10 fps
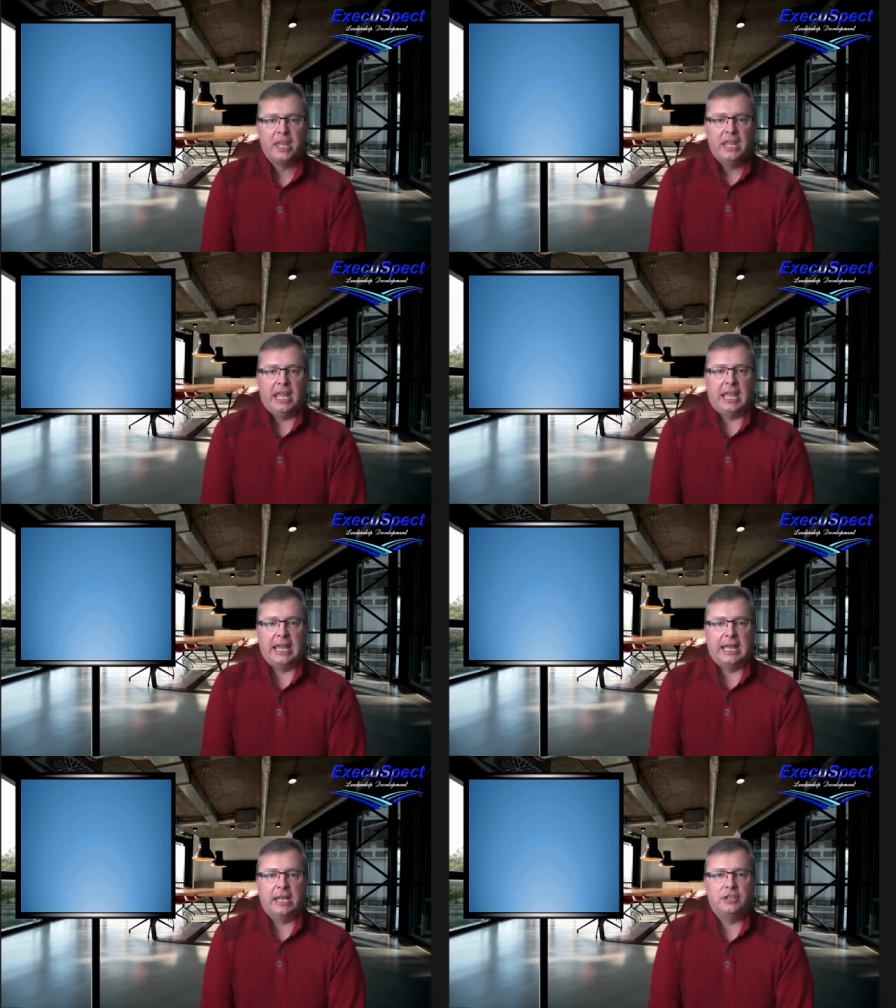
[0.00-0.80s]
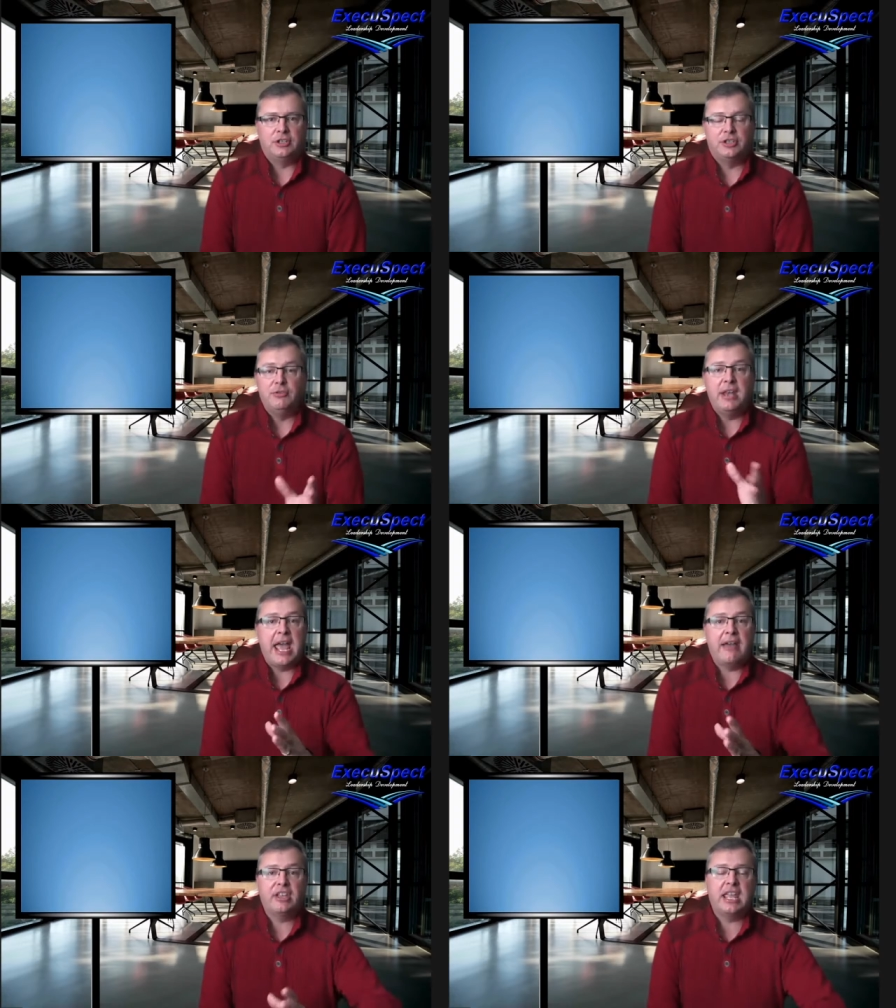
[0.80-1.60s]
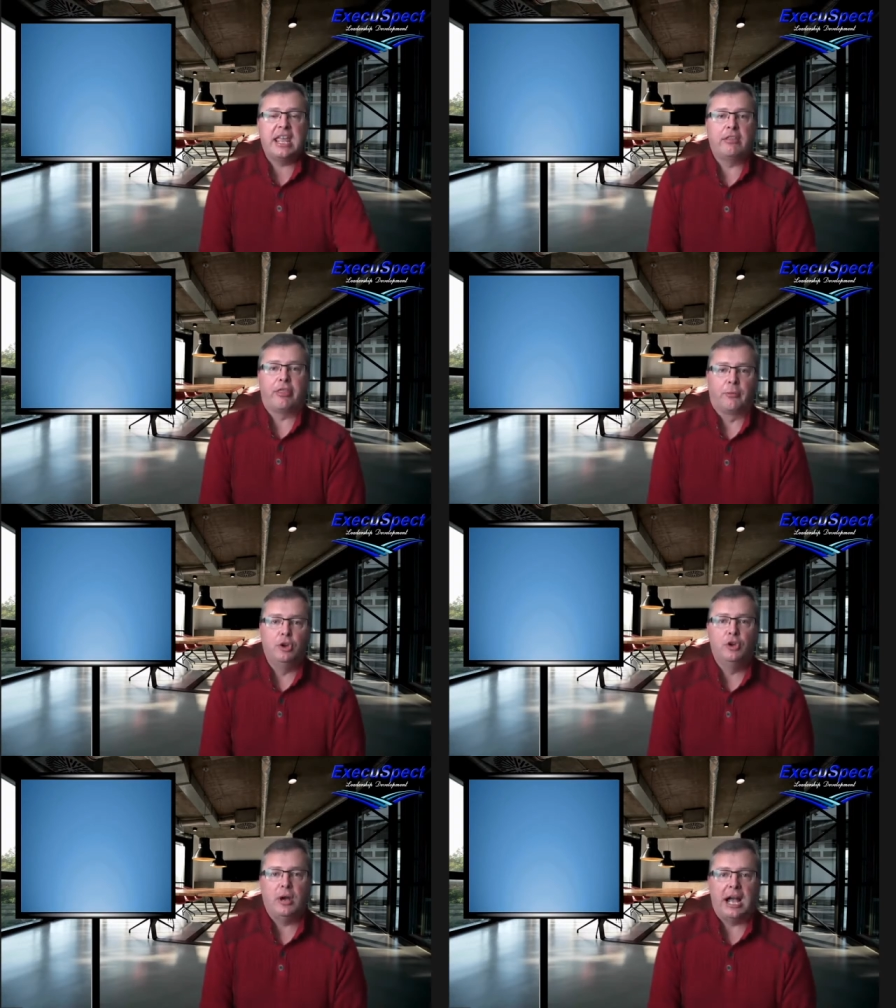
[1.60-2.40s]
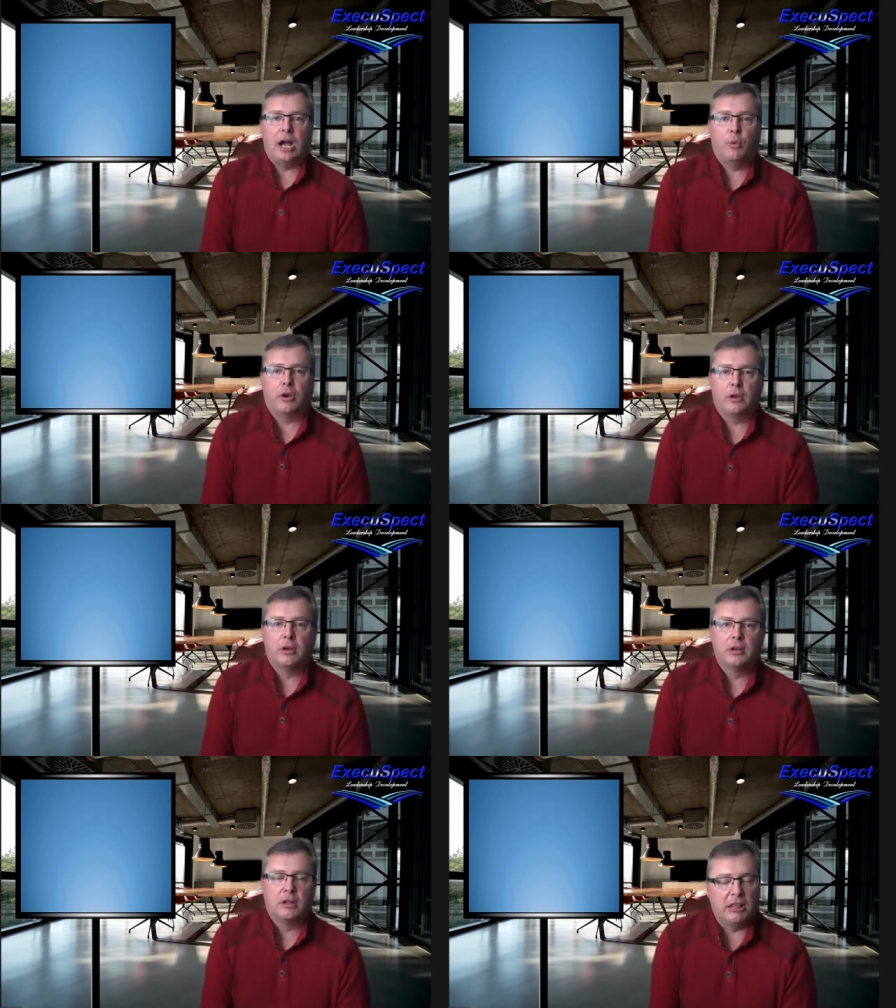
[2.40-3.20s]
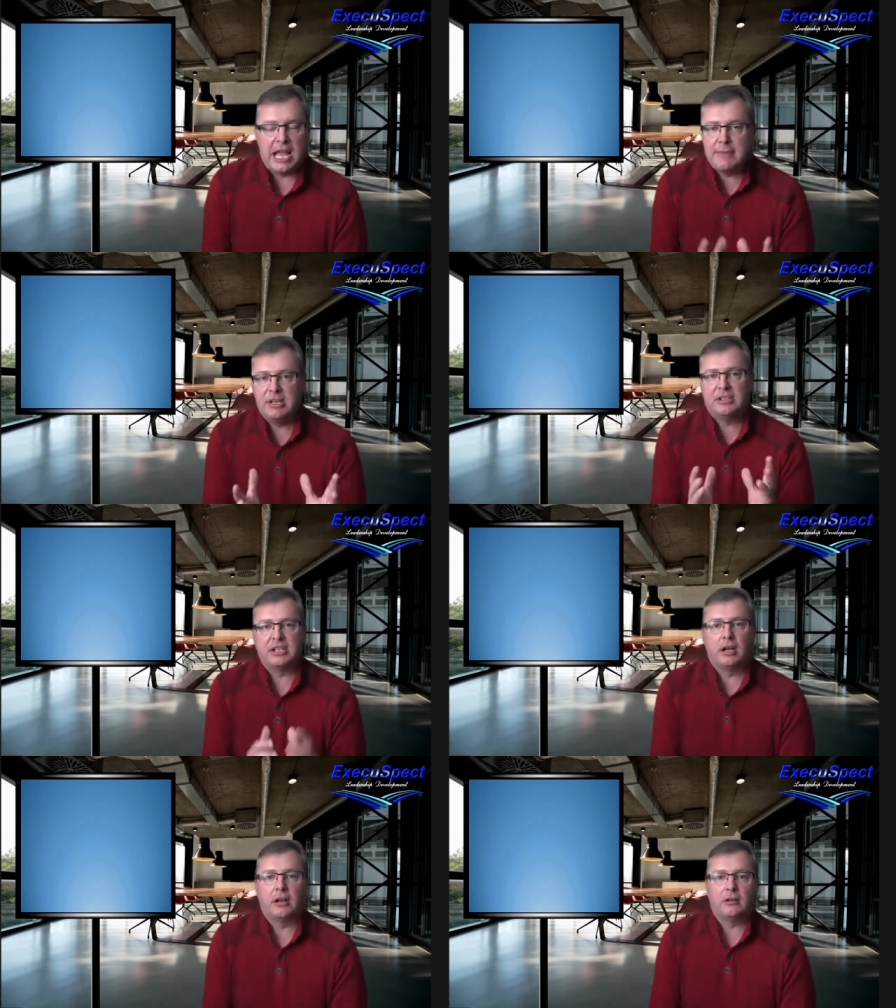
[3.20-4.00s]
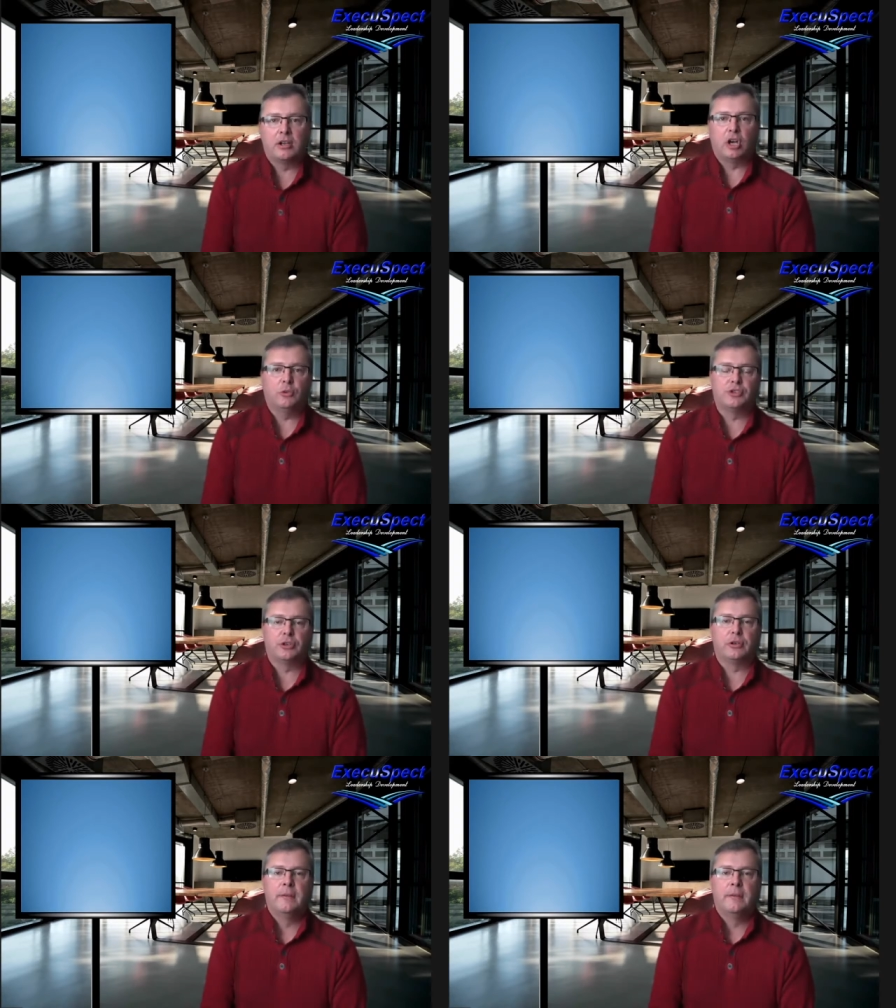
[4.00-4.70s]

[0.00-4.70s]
and to navigate through our climate and our culture